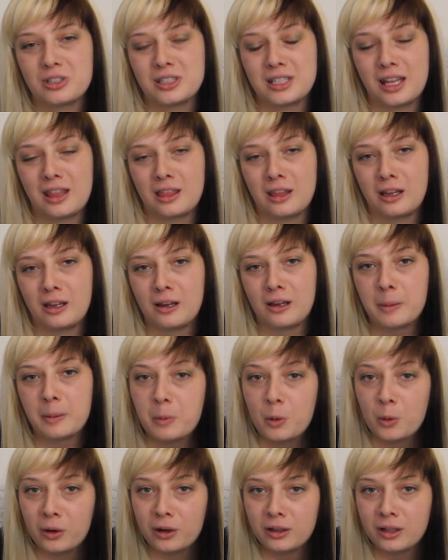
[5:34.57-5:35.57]
They think I'm
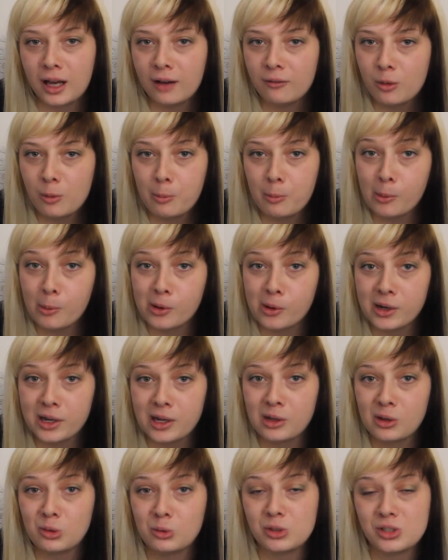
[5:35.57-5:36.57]
going to have a
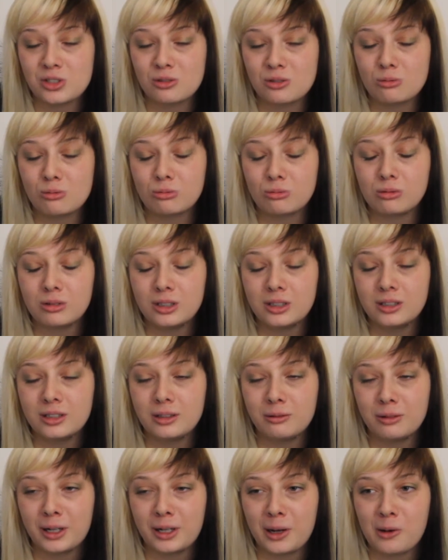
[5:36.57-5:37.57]
boy, which is
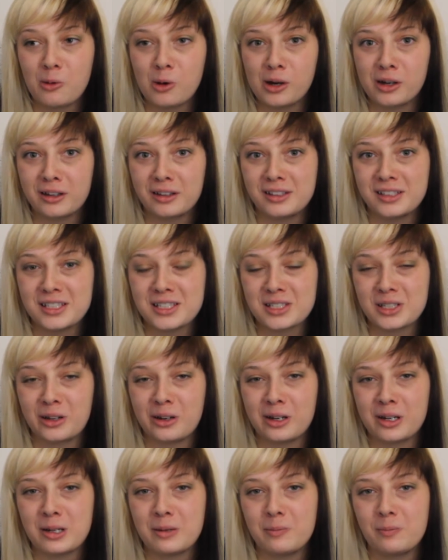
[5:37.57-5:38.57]
really what I want this
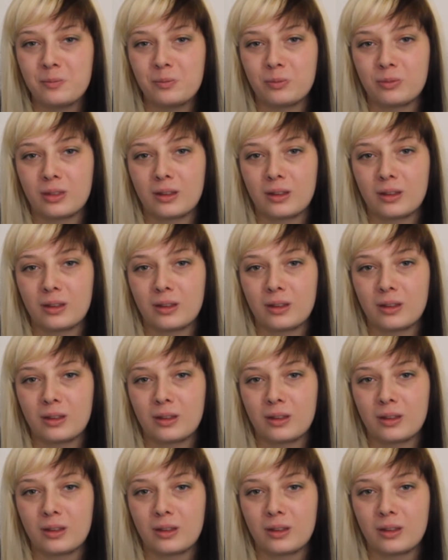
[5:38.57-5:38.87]
time.